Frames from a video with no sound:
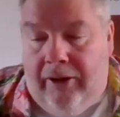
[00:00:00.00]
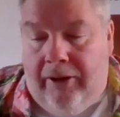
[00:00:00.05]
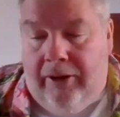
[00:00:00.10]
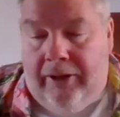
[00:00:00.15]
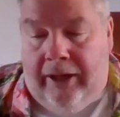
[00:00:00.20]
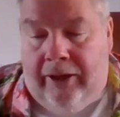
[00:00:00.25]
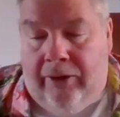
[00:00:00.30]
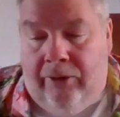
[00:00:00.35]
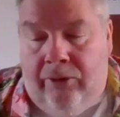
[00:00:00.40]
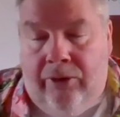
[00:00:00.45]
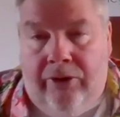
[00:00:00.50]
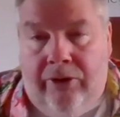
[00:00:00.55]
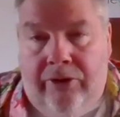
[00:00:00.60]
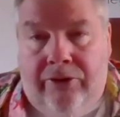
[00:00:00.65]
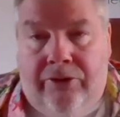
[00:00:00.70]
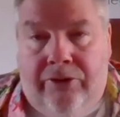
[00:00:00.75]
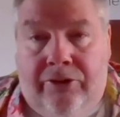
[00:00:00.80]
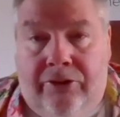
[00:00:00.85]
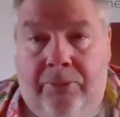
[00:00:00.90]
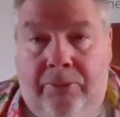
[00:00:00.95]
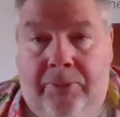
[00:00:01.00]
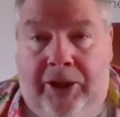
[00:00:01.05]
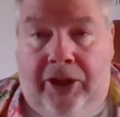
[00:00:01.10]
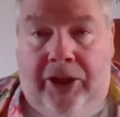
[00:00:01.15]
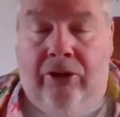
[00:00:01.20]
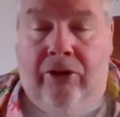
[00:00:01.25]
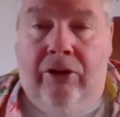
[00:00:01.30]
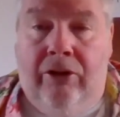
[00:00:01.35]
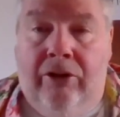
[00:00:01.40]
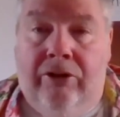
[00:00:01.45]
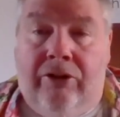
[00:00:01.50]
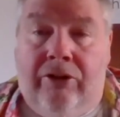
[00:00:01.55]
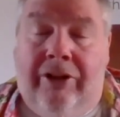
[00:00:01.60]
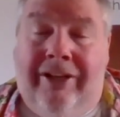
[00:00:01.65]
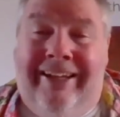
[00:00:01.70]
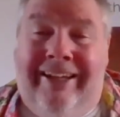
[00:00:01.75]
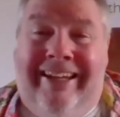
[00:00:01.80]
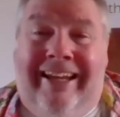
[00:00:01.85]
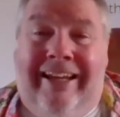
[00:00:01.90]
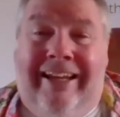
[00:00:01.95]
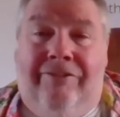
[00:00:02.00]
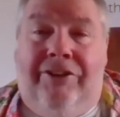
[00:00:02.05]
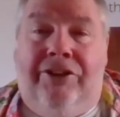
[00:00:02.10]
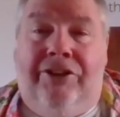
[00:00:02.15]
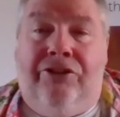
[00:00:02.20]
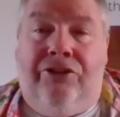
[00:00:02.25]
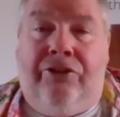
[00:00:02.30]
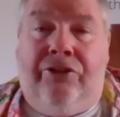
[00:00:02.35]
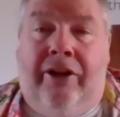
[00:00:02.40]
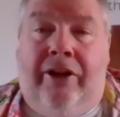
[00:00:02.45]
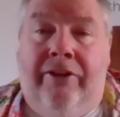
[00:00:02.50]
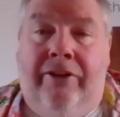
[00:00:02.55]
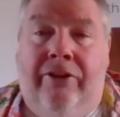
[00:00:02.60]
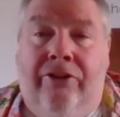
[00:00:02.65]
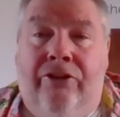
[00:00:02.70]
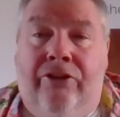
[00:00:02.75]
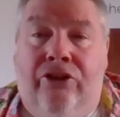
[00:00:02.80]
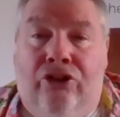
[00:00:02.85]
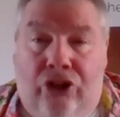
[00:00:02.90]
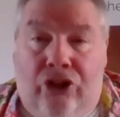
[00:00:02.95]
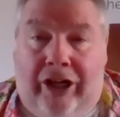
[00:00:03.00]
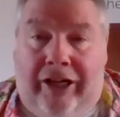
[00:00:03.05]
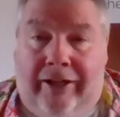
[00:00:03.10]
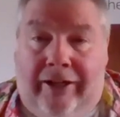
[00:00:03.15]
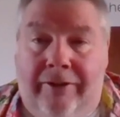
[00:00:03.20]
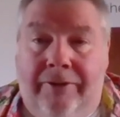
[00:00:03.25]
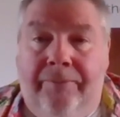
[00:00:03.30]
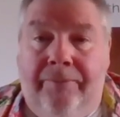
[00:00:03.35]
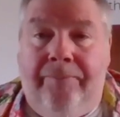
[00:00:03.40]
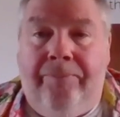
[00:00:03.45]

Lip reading: Now, to be called a Navy strength gin,